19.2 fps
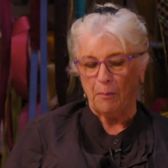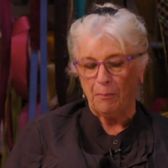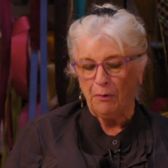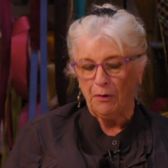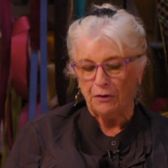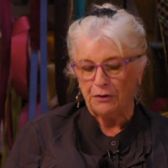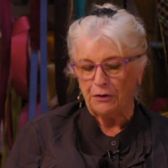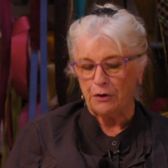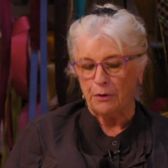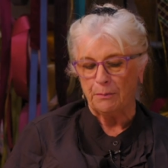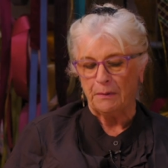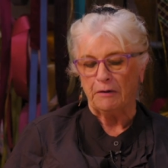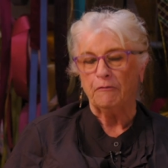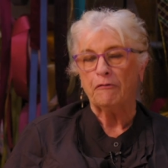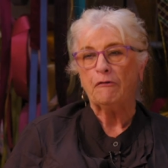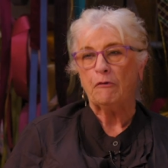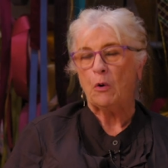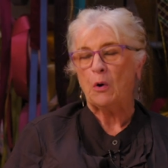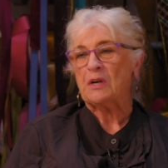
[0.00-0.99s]
Paul
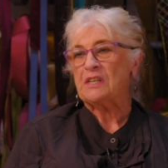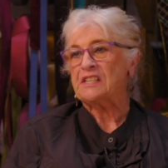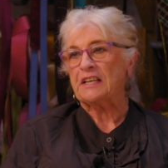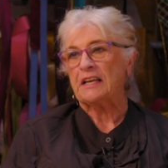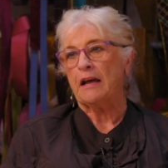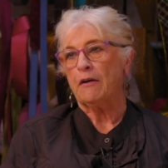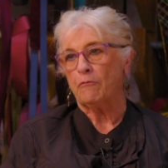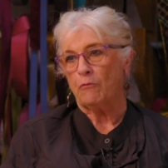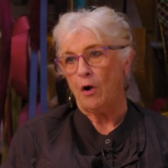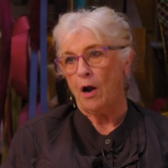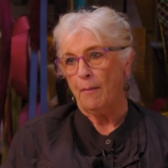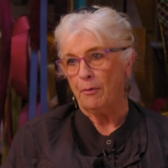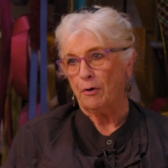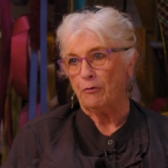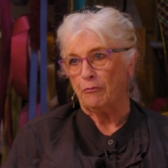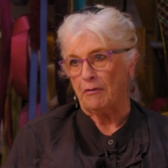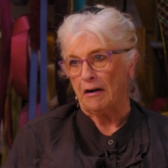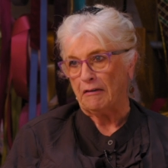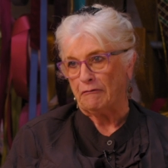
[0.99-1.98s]
Newman fought to get
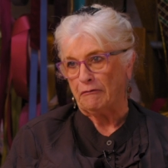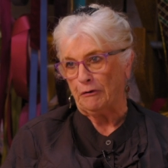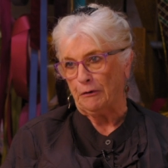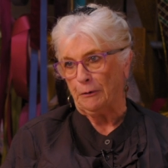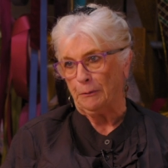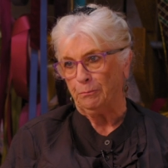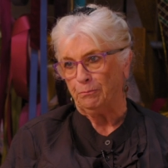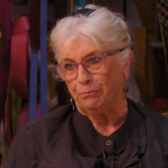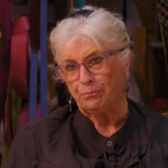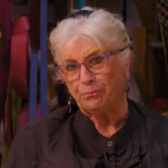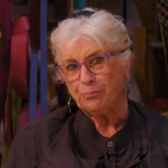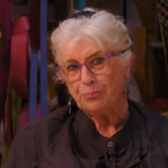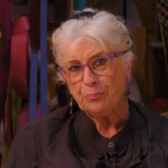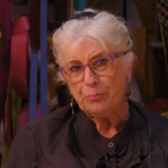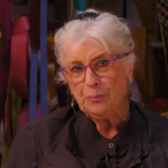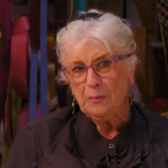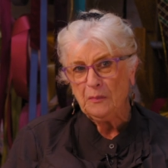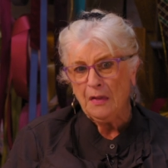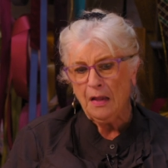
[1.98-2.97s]
Robert Redford
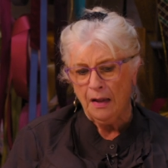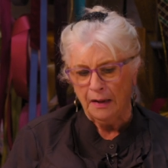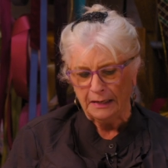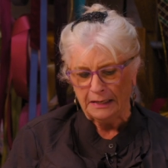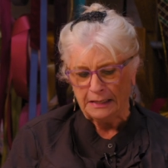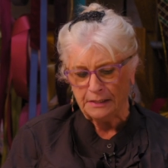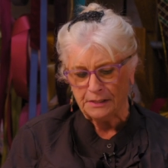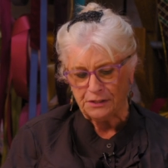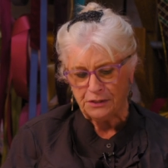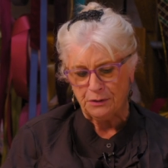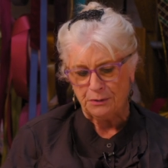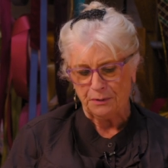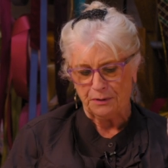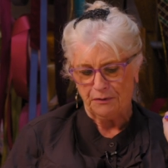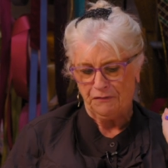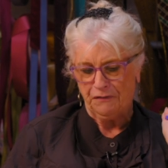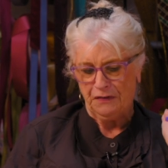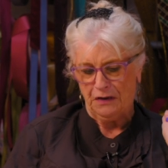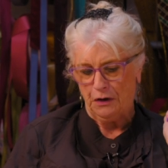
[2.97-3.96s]
into
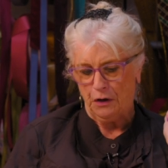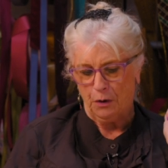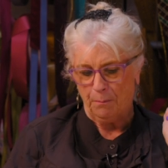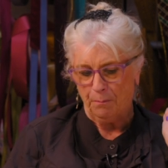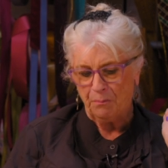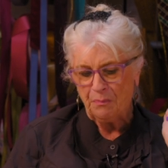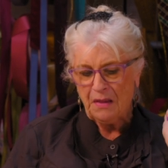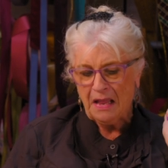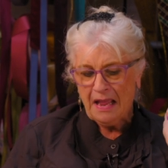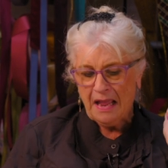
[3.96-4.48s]
the film.